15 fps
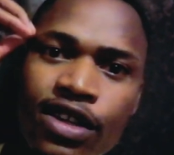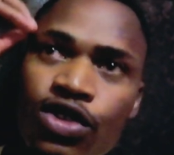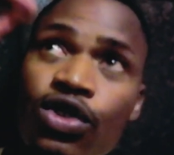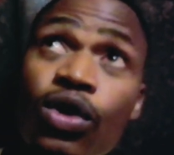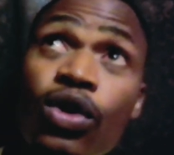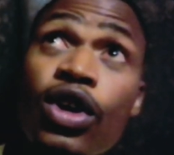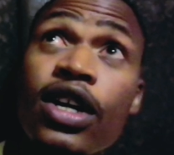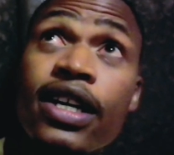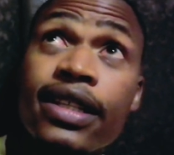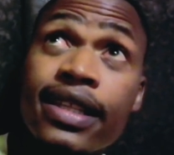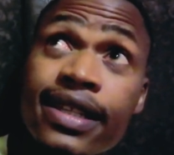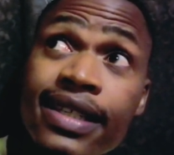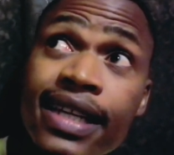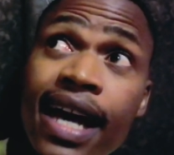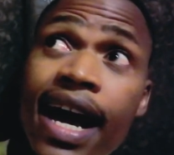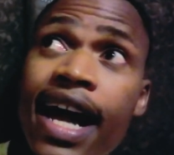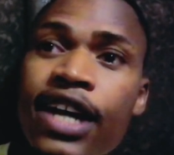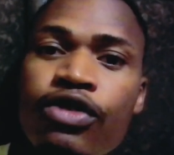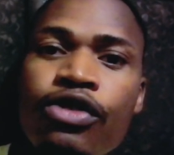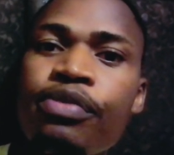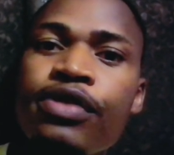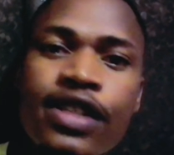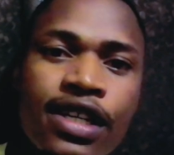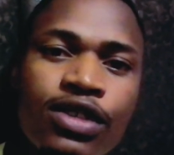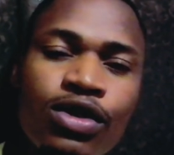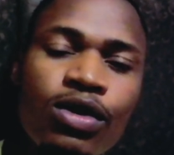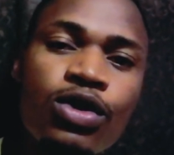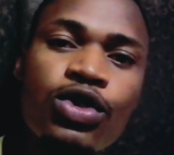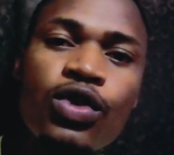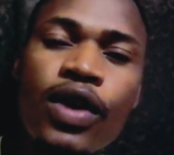So the sky represents
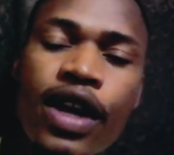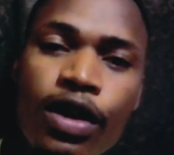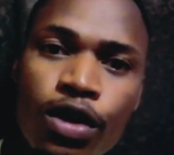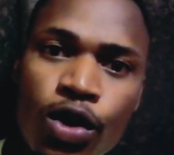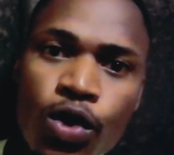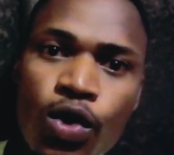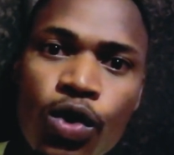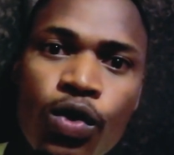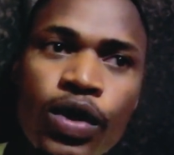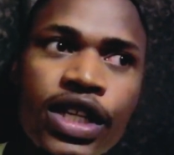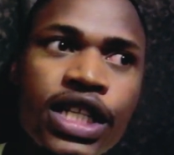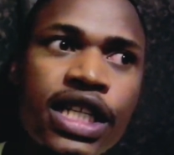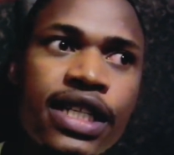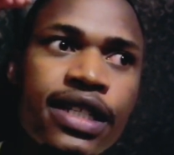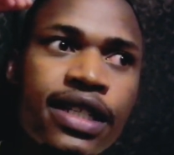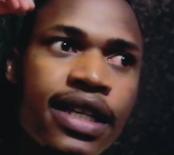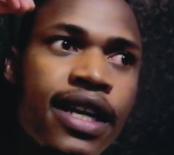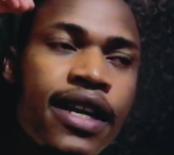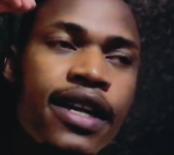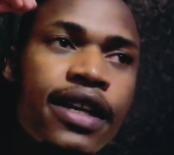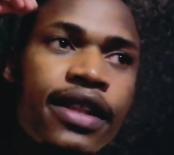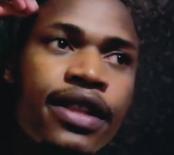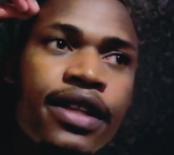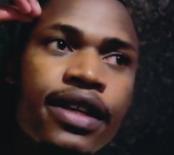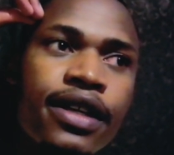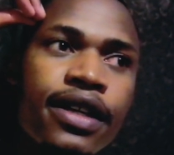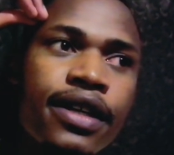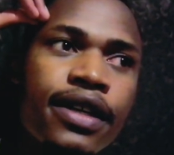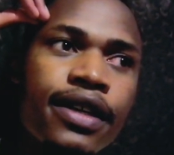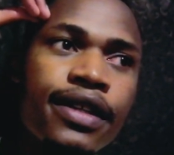also Heru, which is
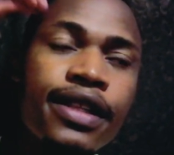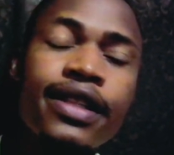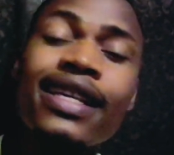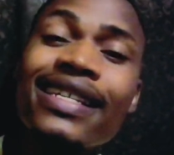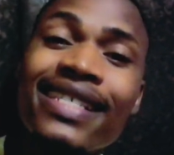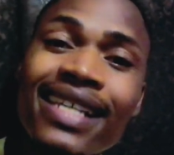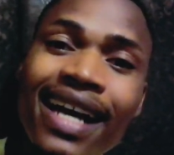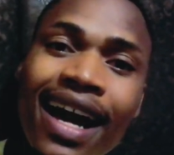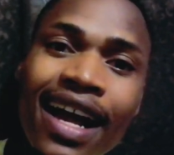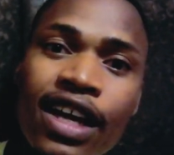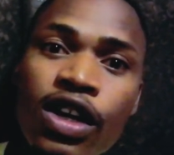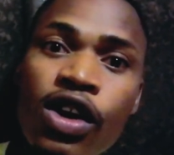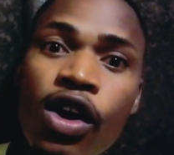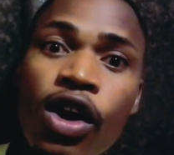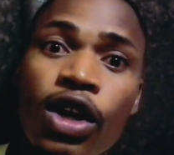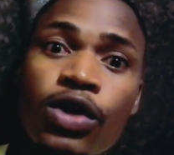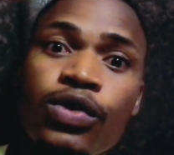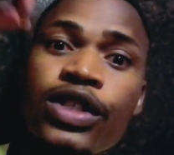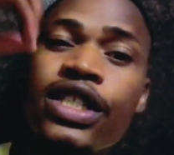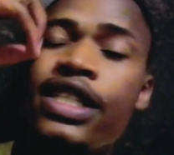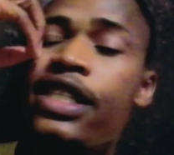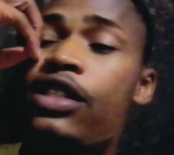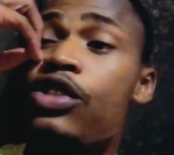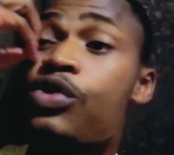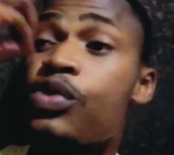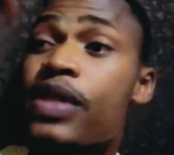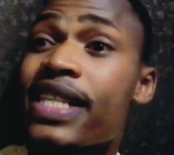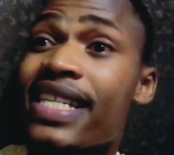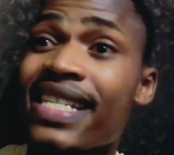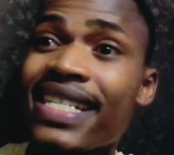the sky god, which deals
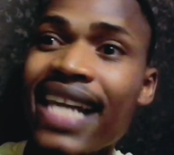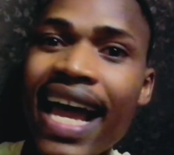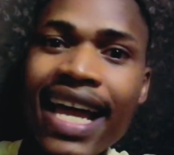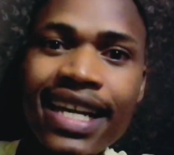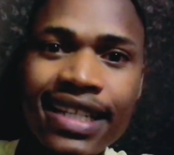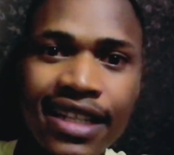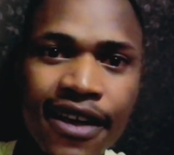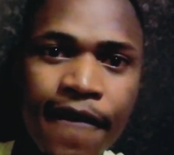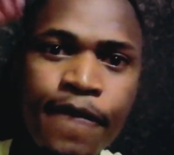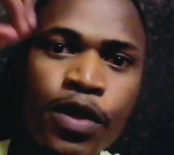with sight,